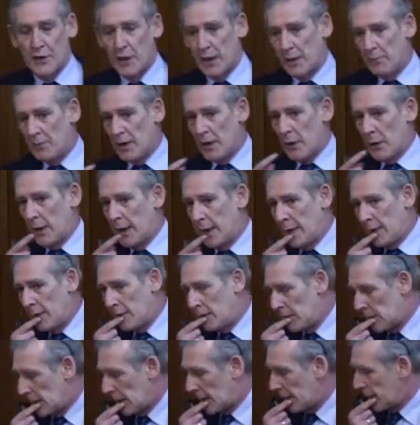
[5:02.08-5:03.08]
say Boeing
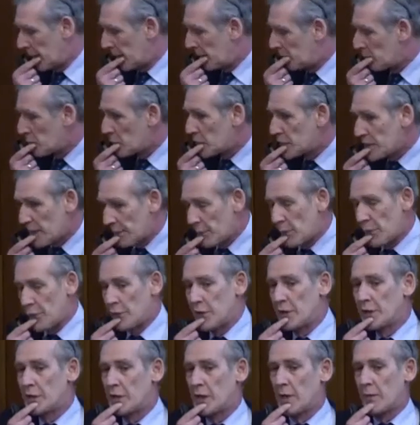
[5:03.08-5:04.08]

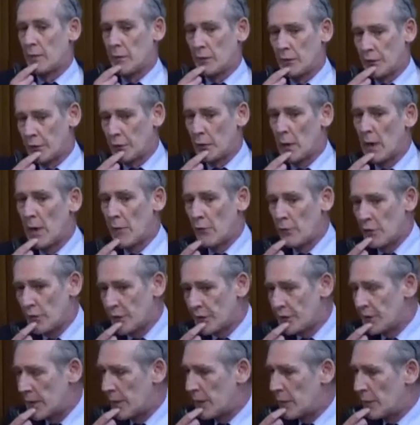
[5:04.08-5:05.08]
737-200
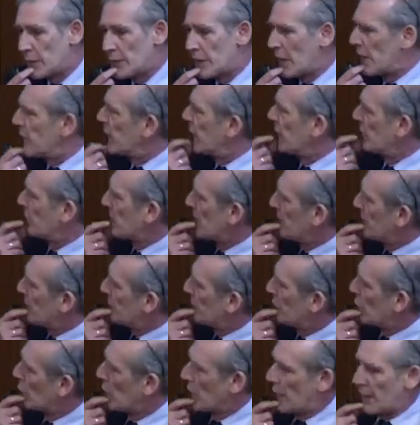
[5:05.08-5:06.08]
series, and I think maybe
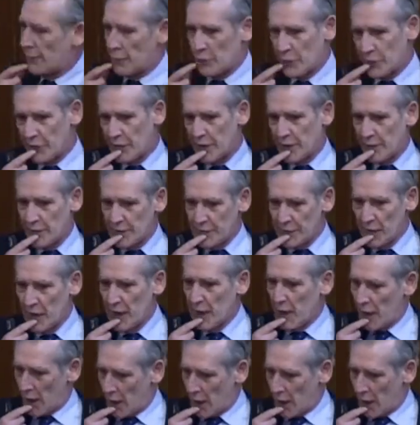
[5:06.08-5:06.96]
400 series,